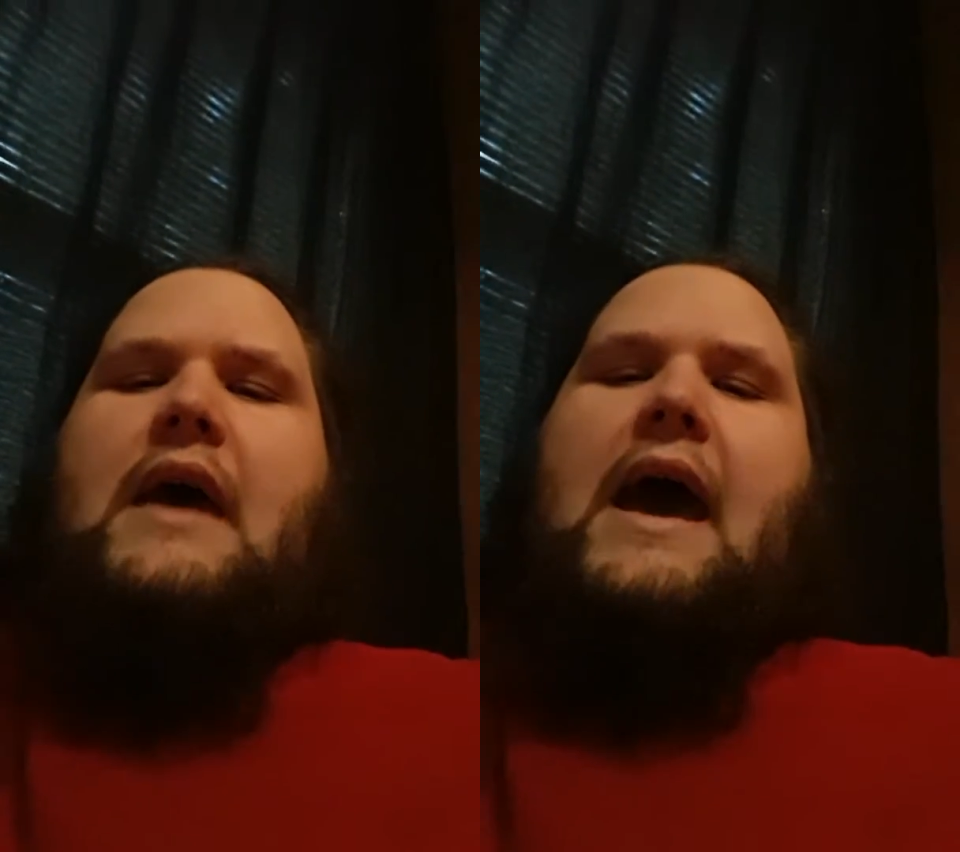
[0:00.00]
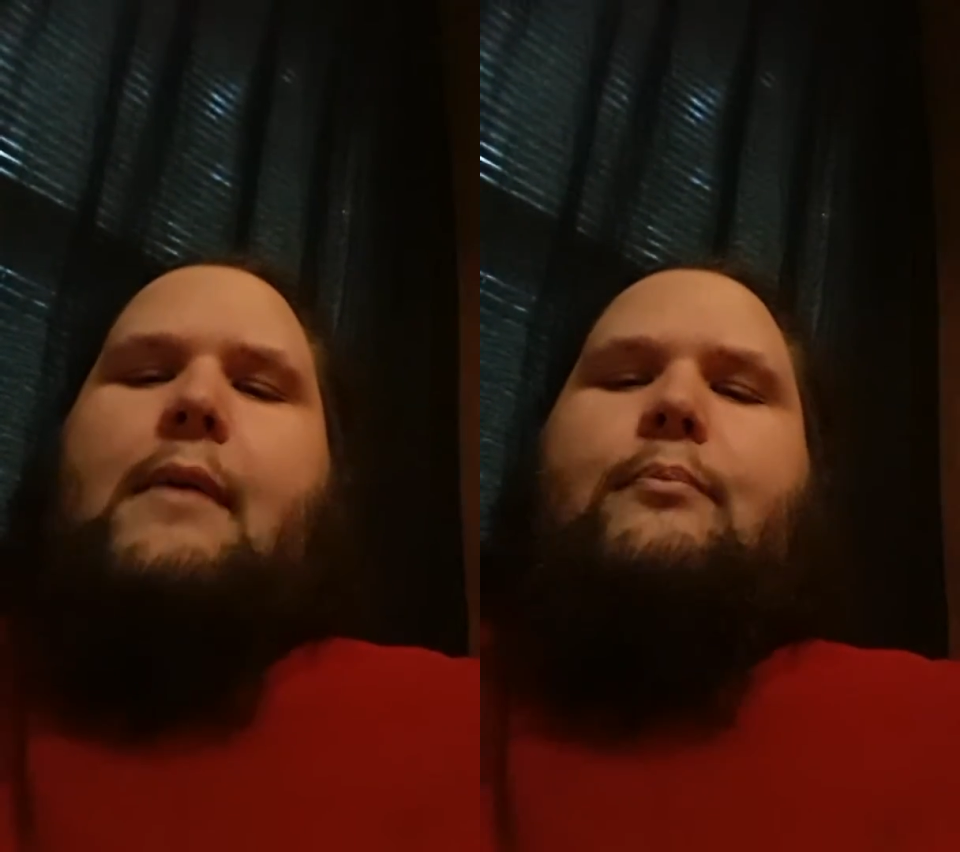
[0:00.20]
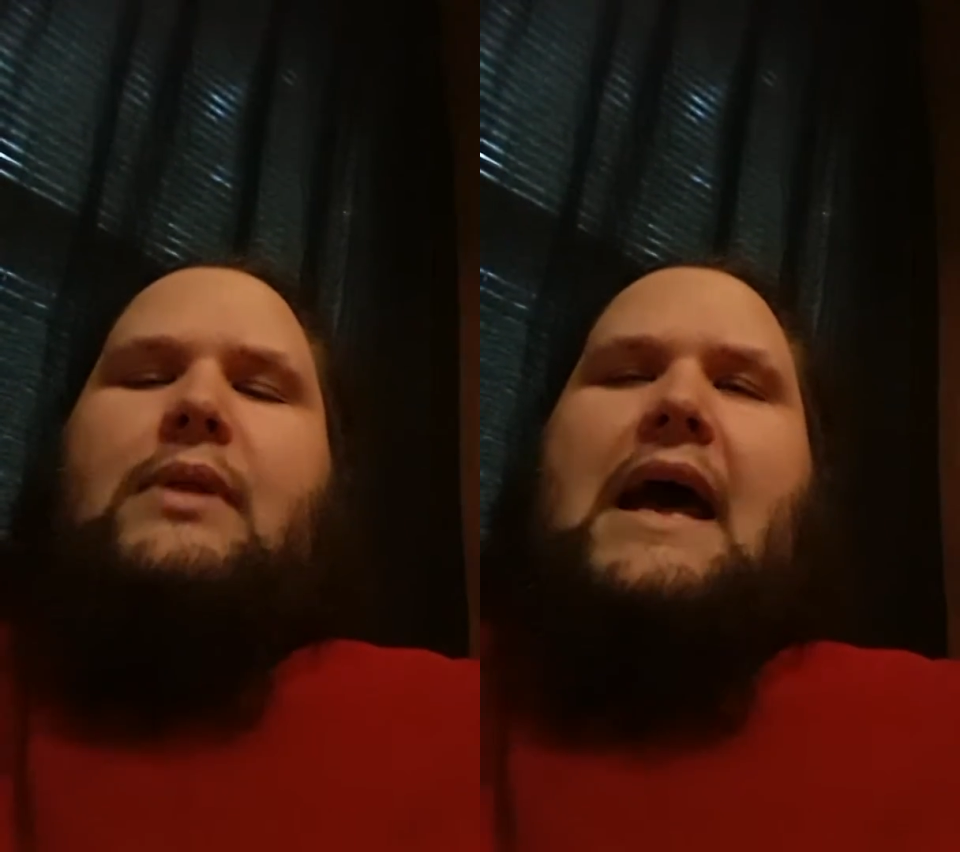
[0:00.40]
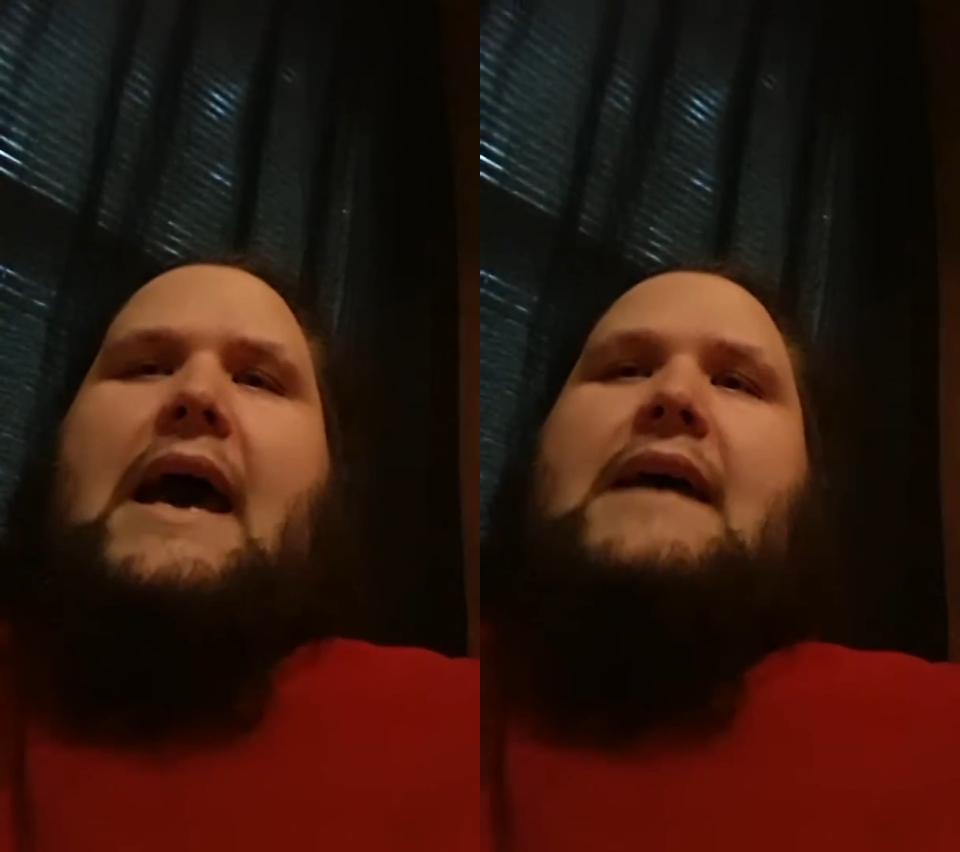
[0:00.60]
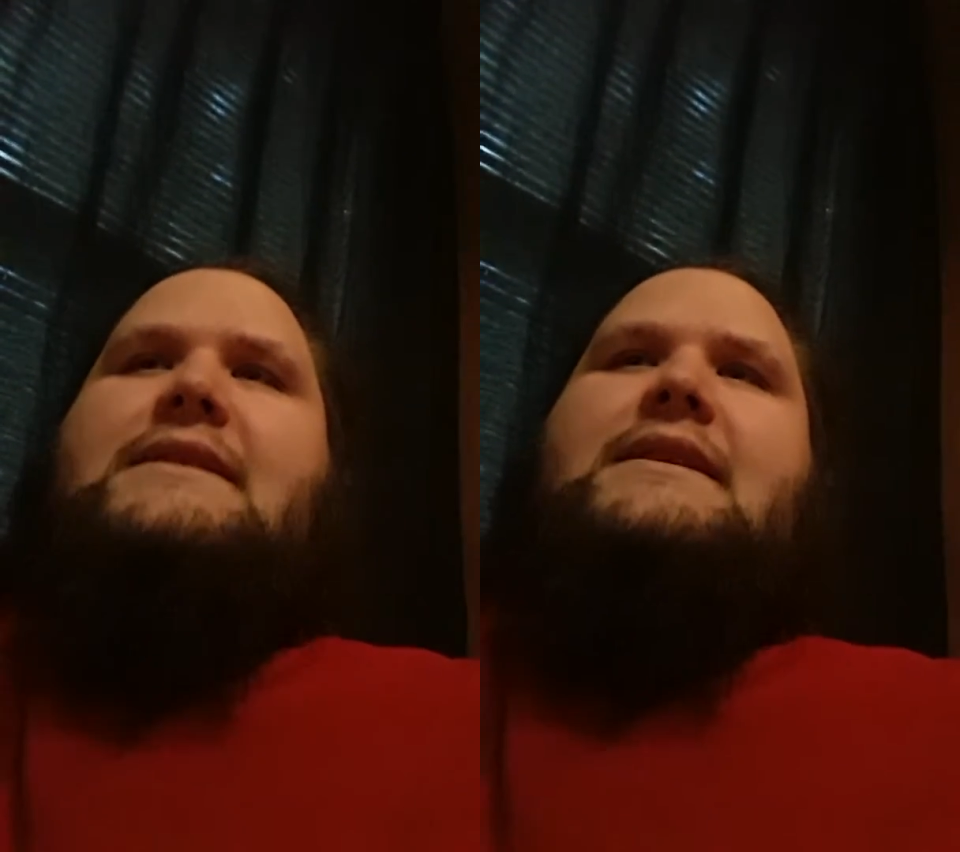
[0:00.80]

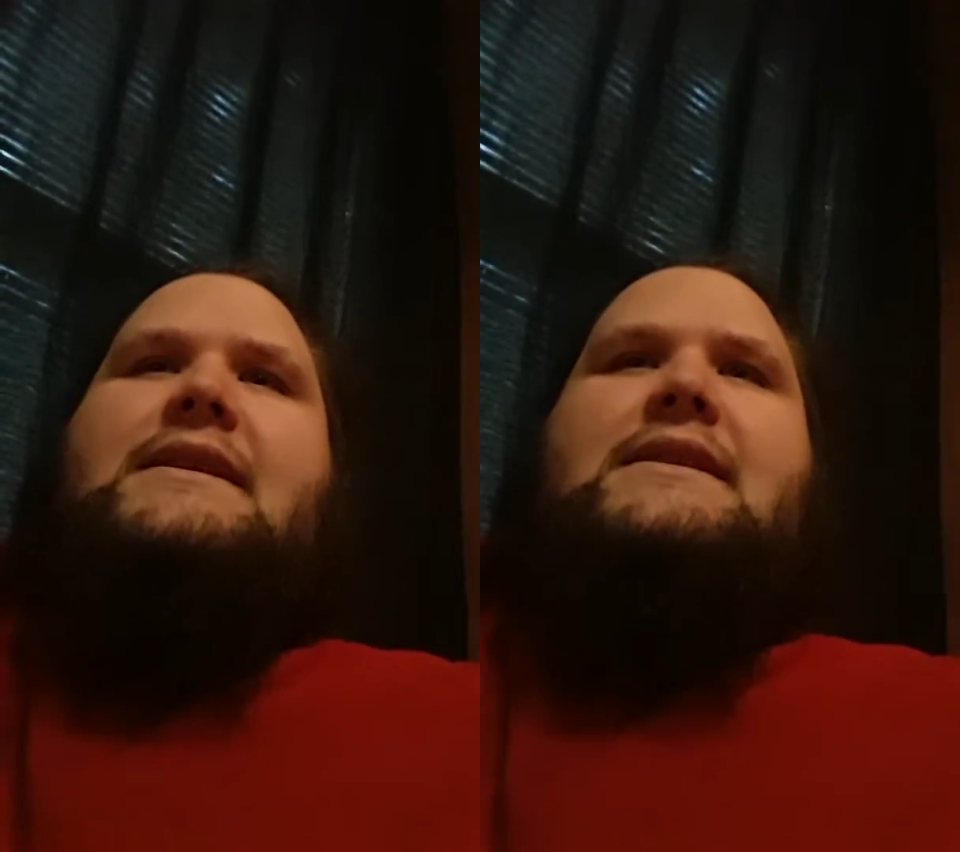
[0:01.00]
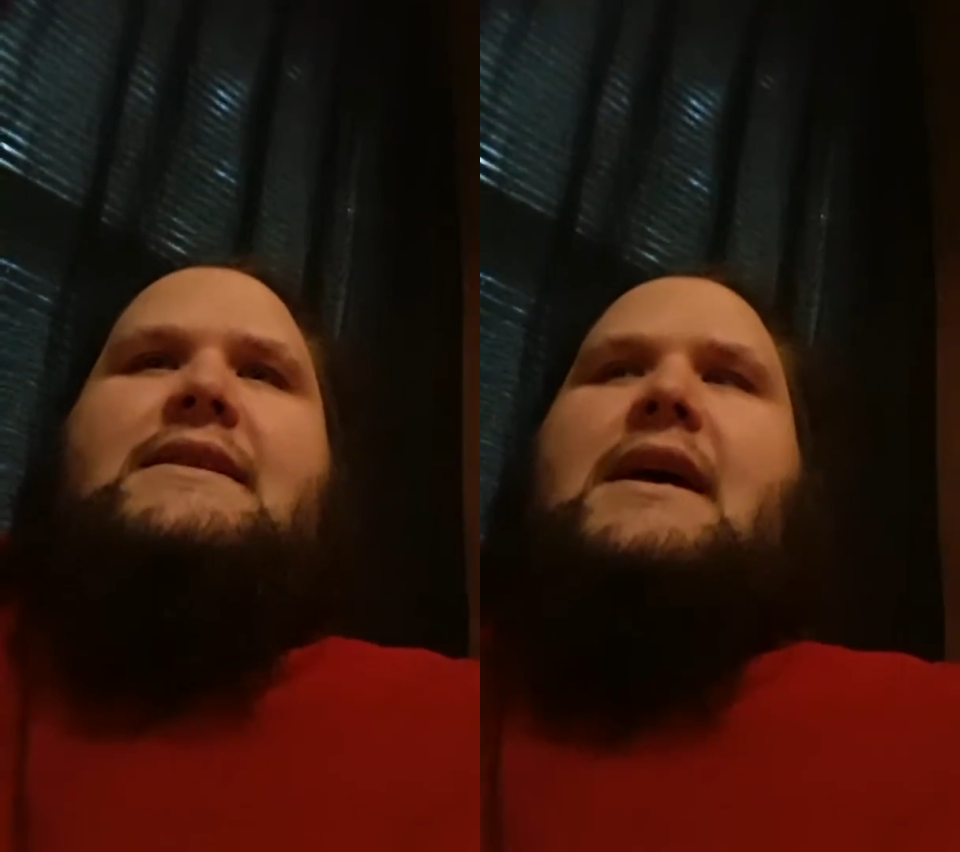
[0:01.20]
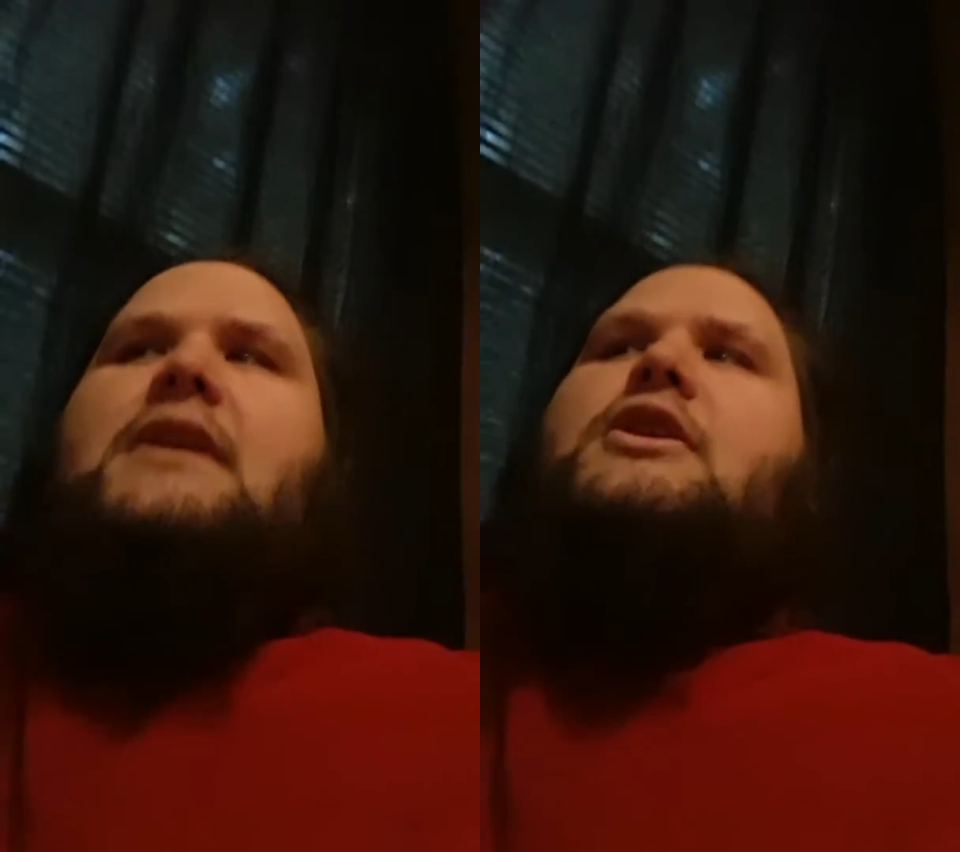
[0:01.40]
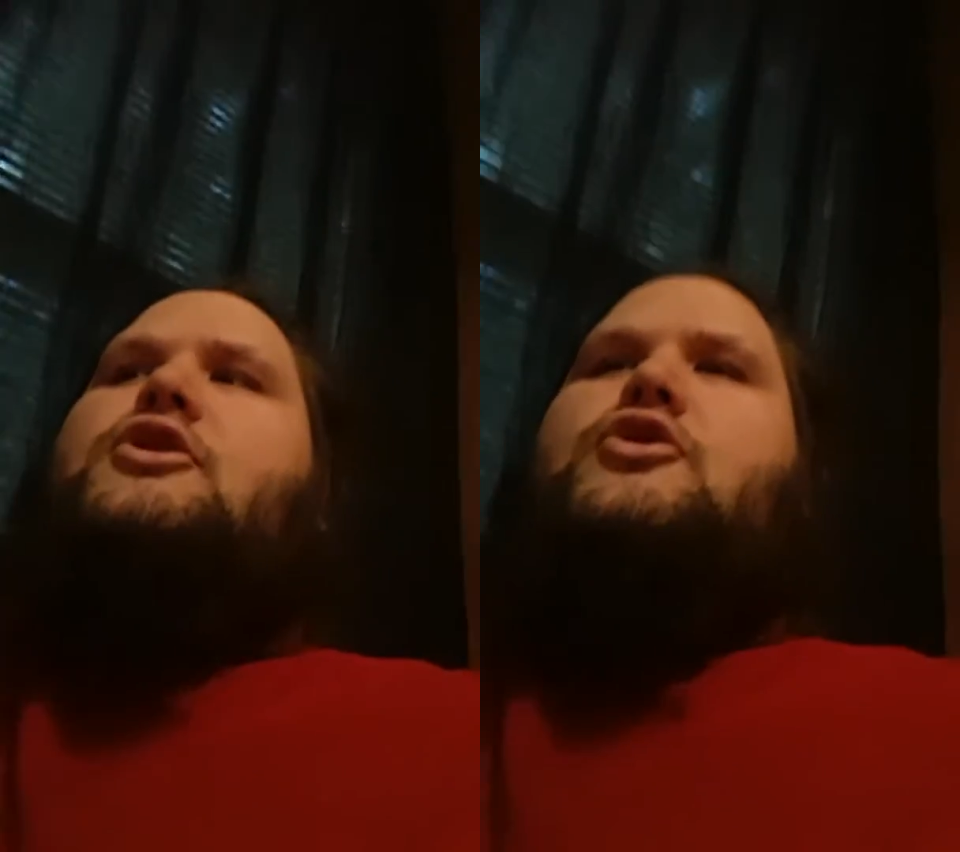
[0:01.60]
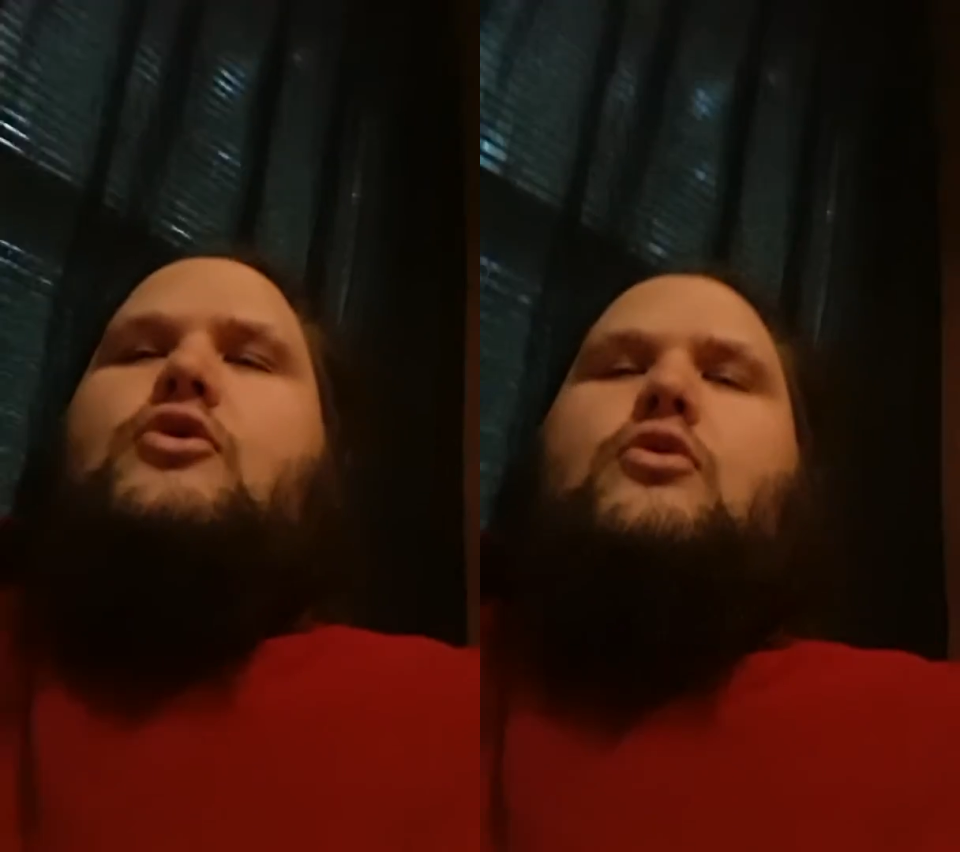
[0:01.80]
Blast is
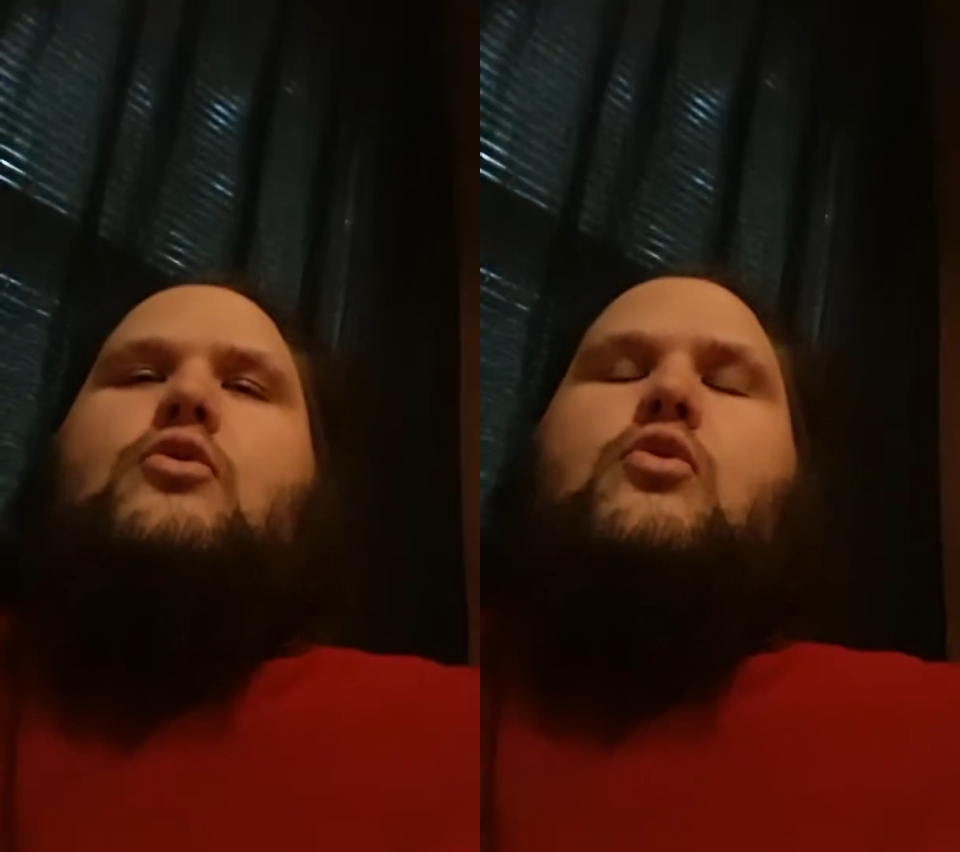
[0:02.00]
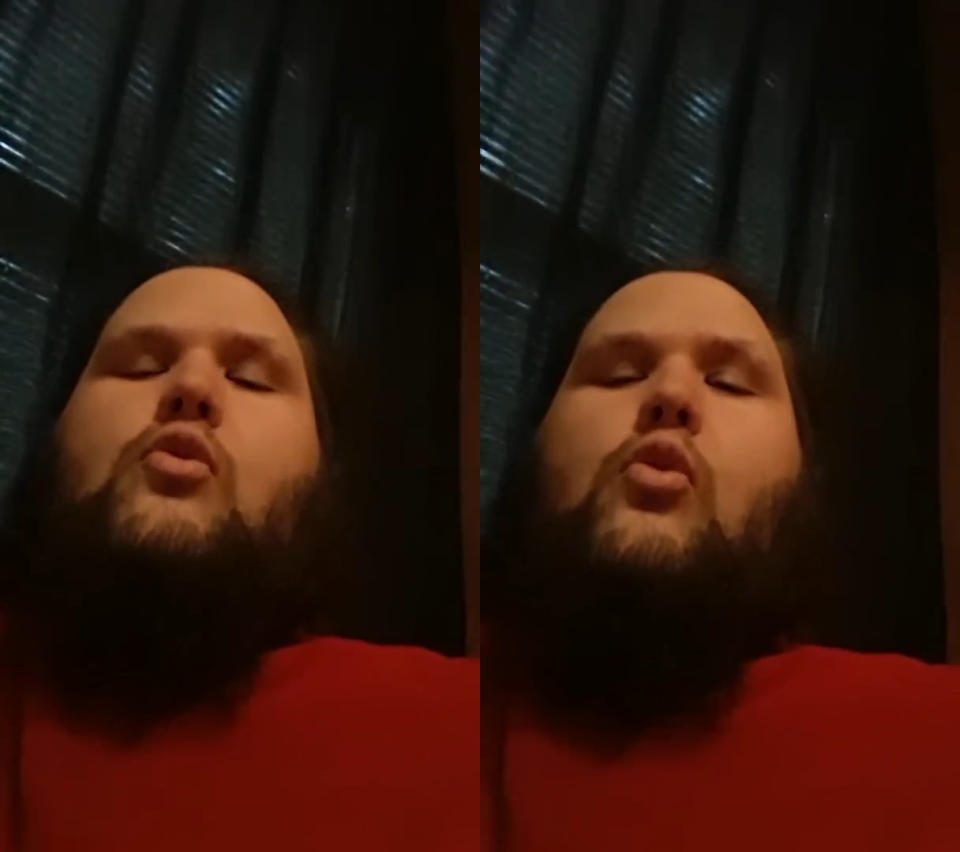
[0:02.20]
intended to